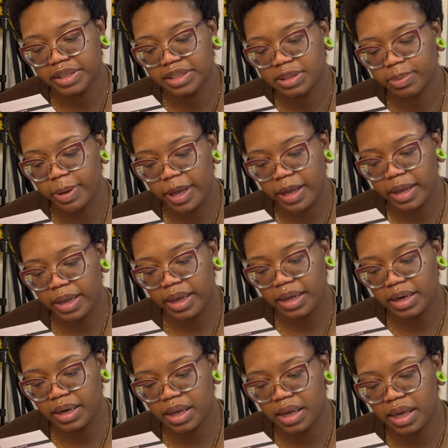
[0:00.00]

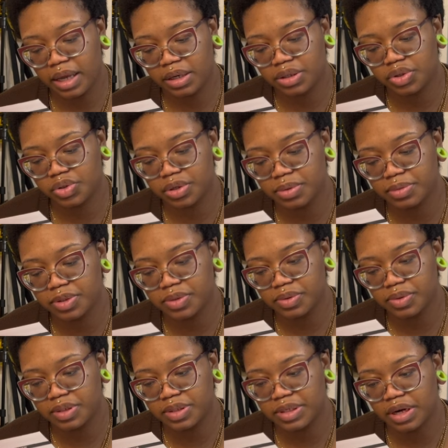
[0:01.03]
spine and trim to
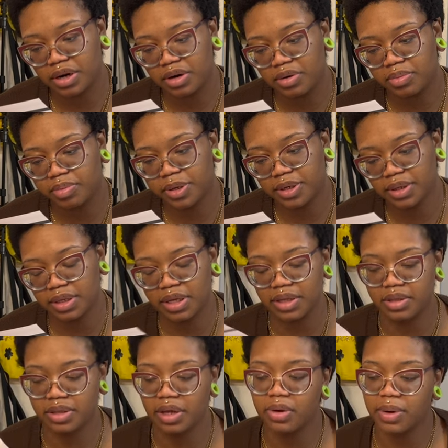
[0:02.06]
desired book
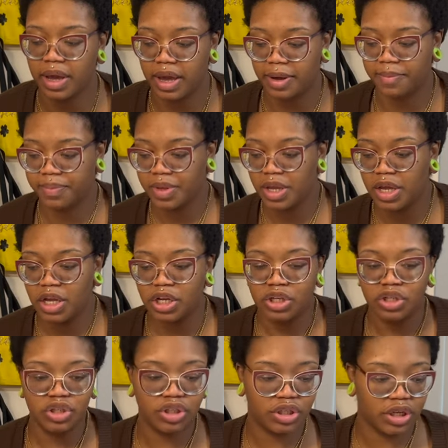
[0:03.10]
length. Okay,
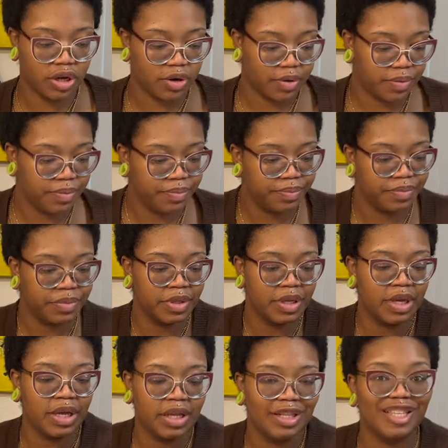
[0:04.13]
so
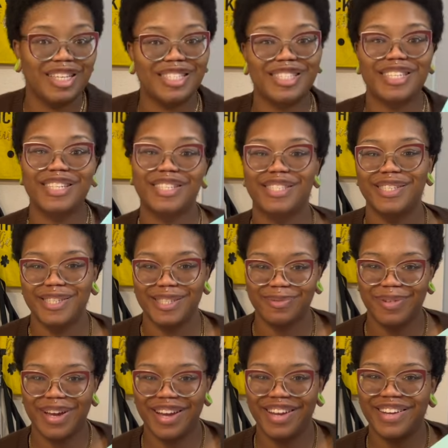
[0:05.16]
this is the
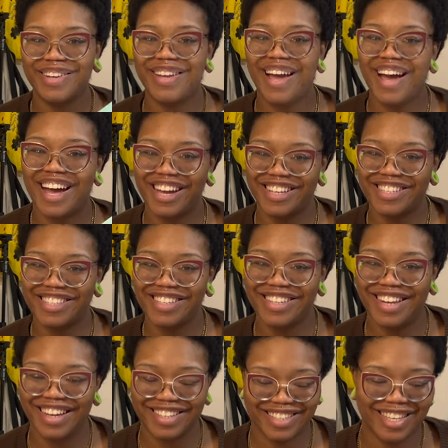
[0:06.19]
spine I
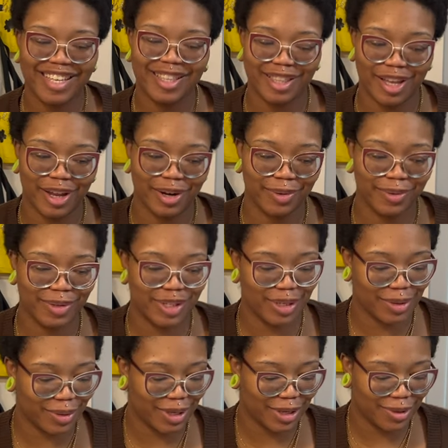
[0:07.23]
selected. Thought it was
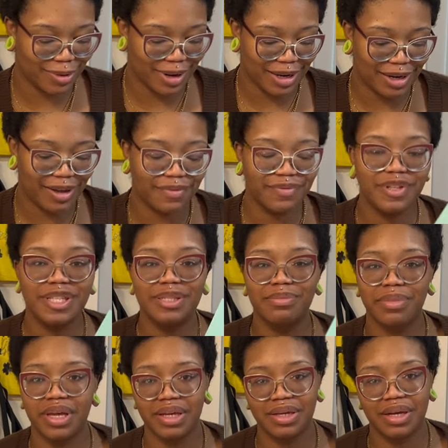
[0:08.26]
so cute. I love this
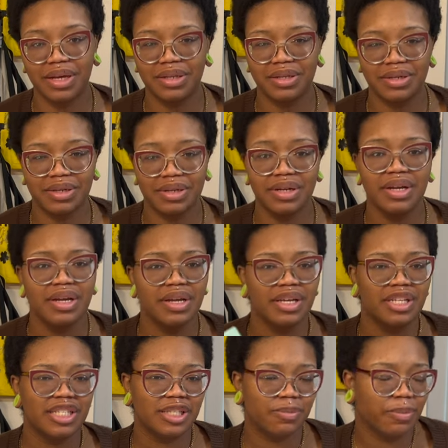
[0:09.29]
mint color.
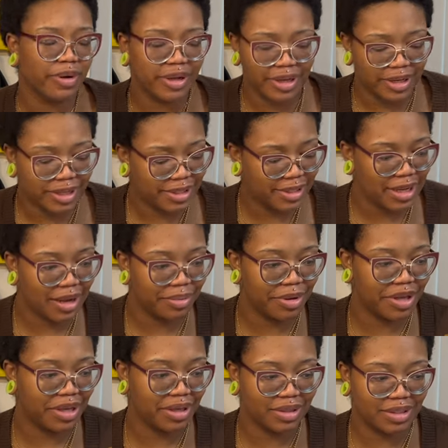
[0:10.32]
Spring is
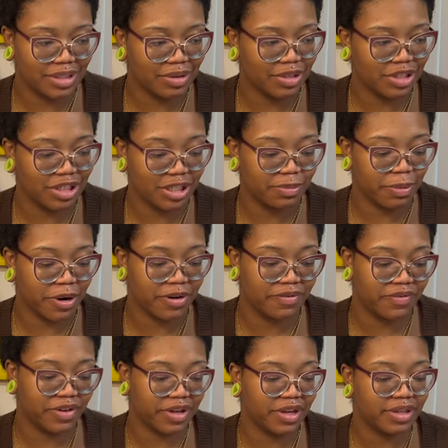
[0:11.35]
coming, so it's just
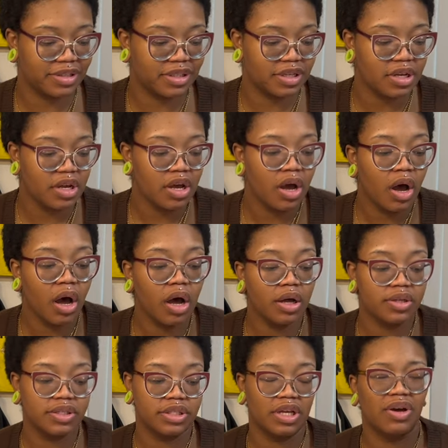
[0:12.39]
perfect.
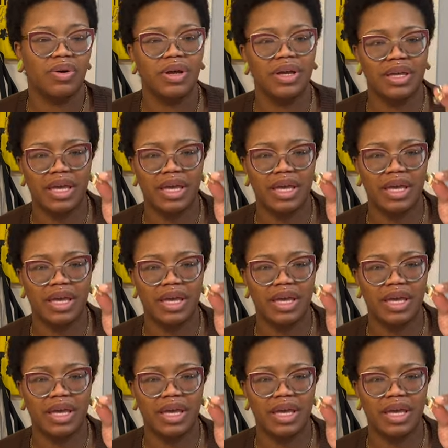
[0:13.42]
Also, it